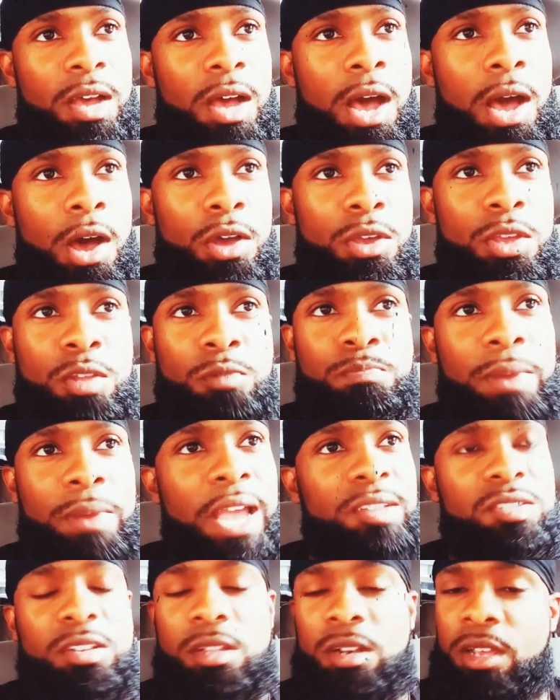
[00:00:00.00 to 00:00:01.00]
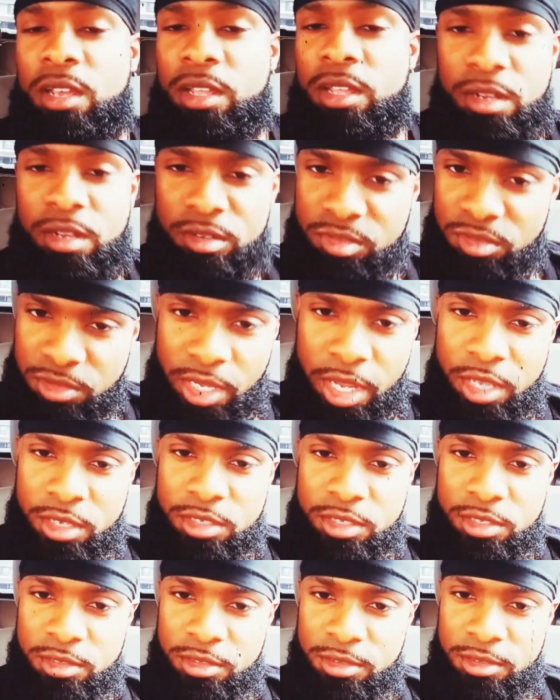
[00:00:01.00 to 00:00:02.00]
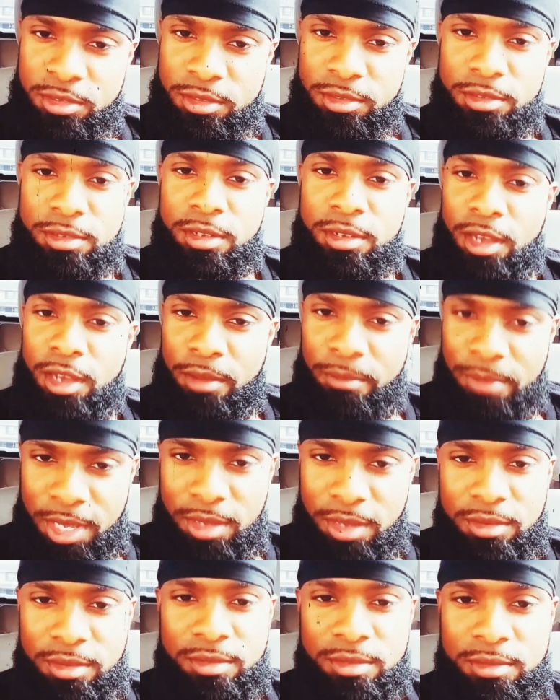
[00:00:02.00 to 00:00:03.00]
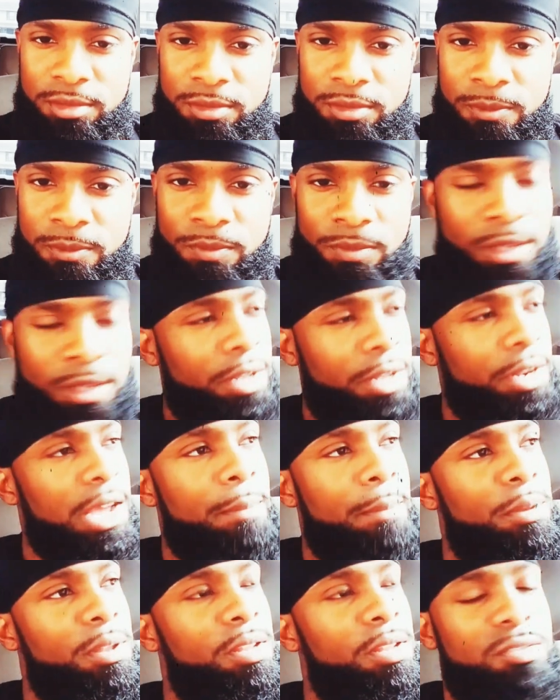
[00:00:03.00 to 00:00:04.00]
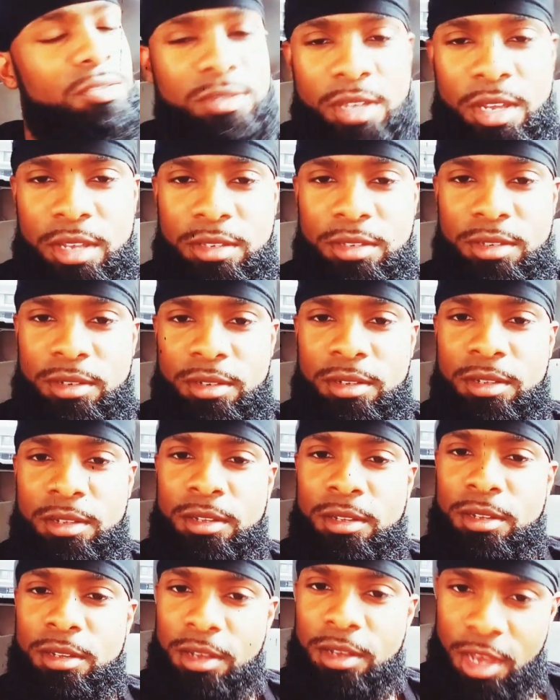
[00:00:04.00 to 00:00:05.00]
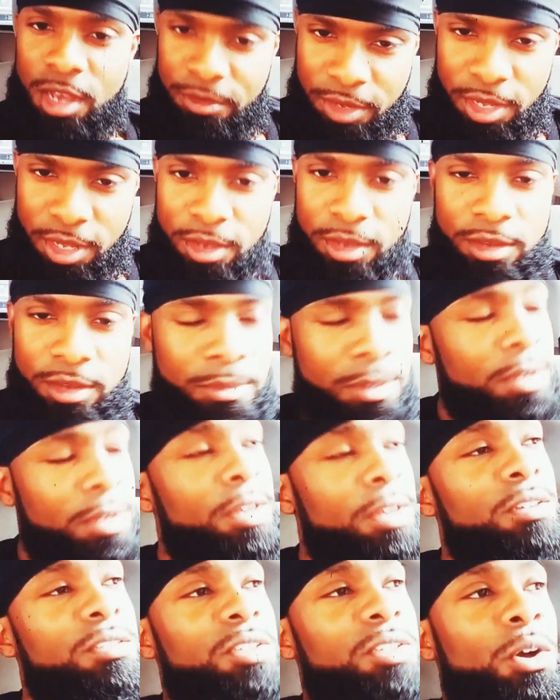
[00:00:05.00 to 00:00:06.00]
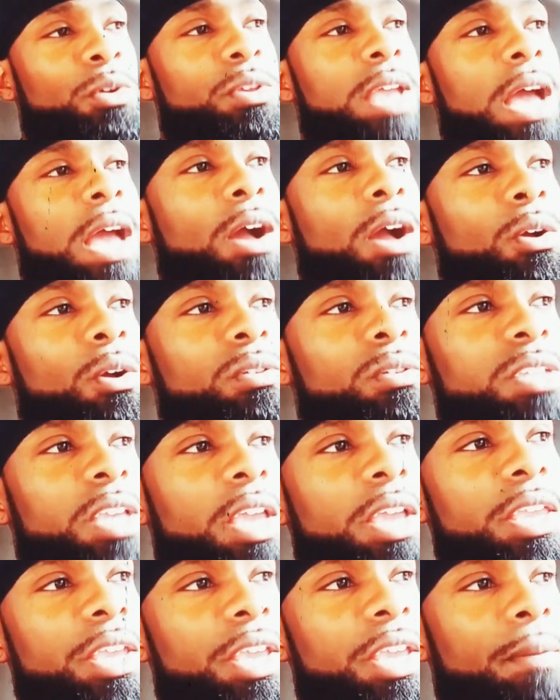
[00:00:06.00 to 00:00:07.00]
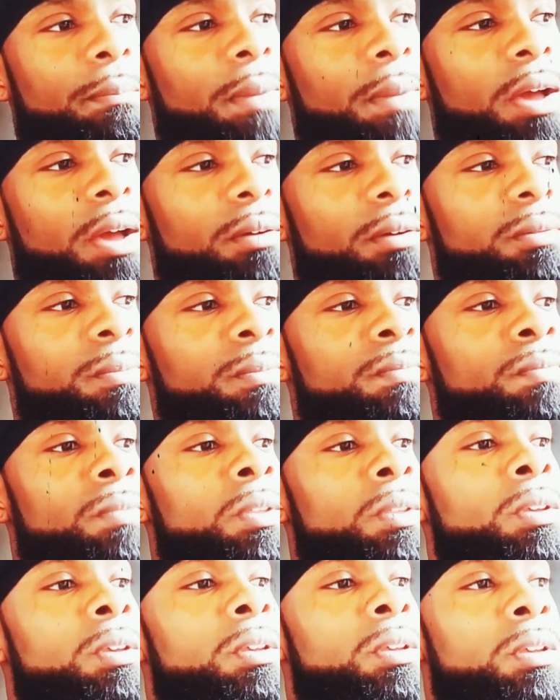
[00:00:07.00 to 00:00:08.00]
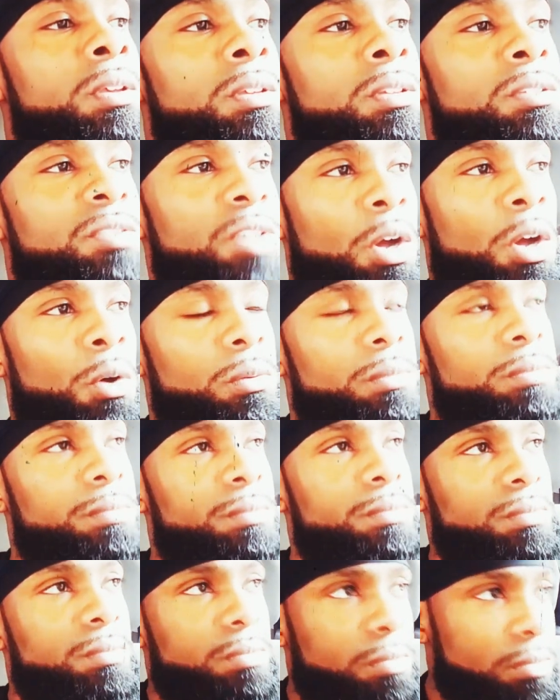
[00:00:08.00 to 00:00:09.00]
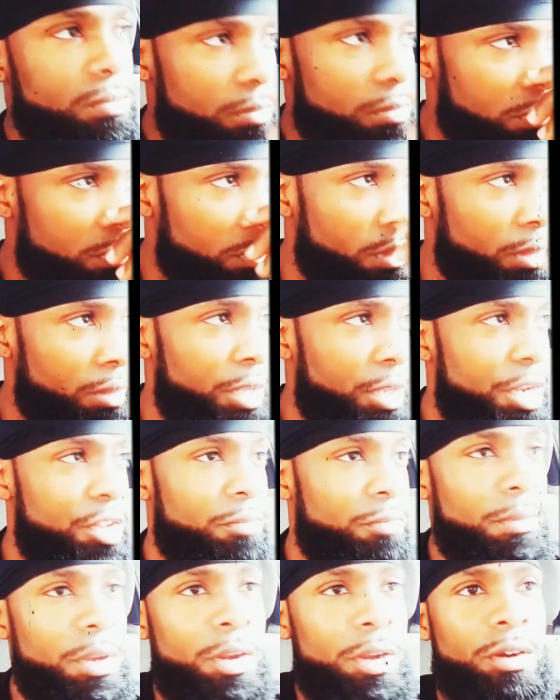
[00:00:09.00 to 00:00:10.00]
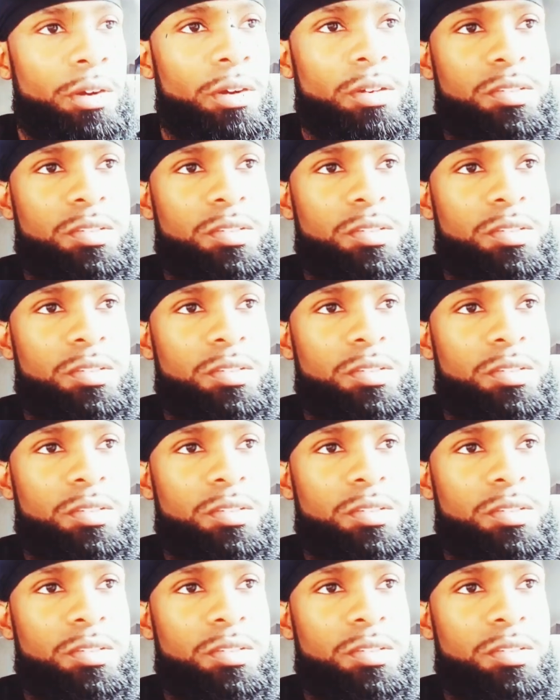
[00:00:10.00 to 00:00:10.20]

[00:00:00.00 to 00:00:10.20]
basically an extension of me. And I'm an extension of him. So y'all go check him out. So these mirrors